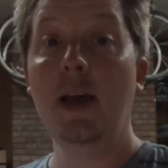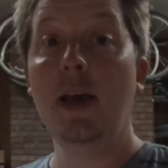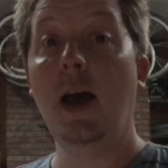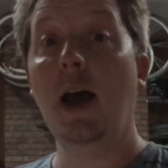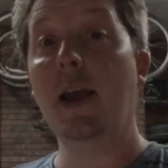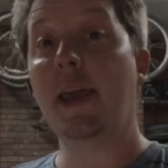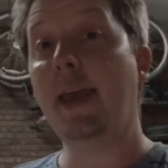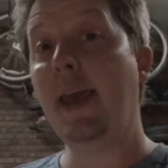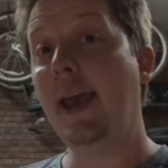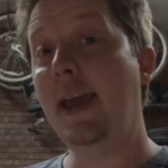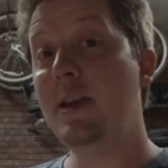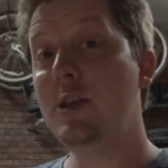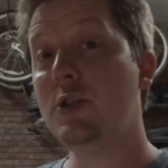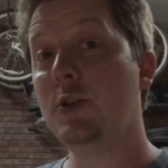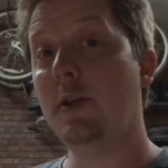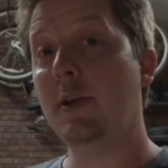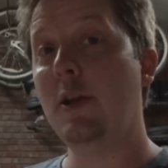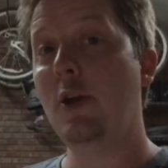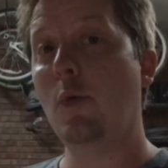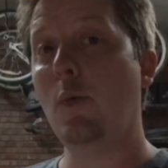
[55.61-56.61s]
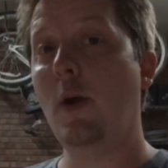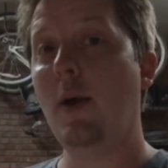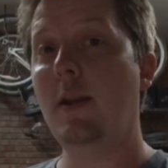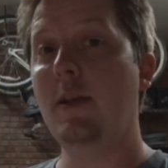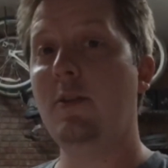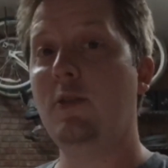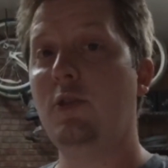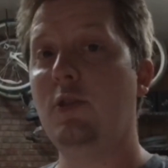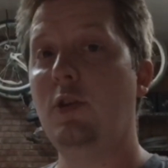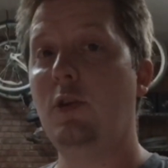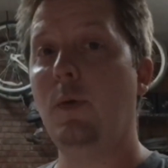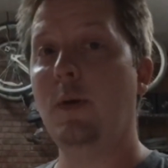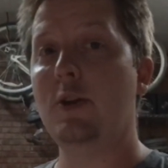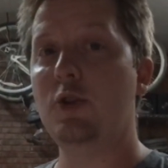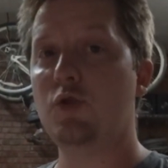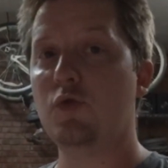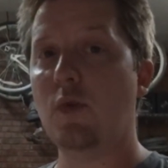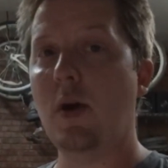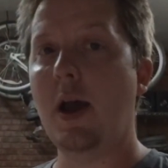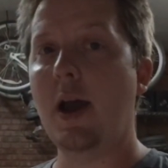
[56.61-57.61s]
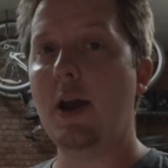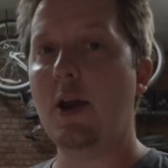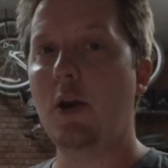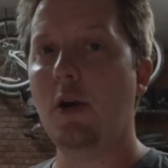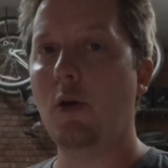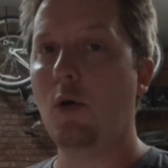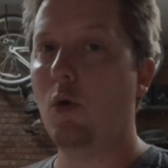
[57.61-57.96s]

Occasionally you'll run into a dryer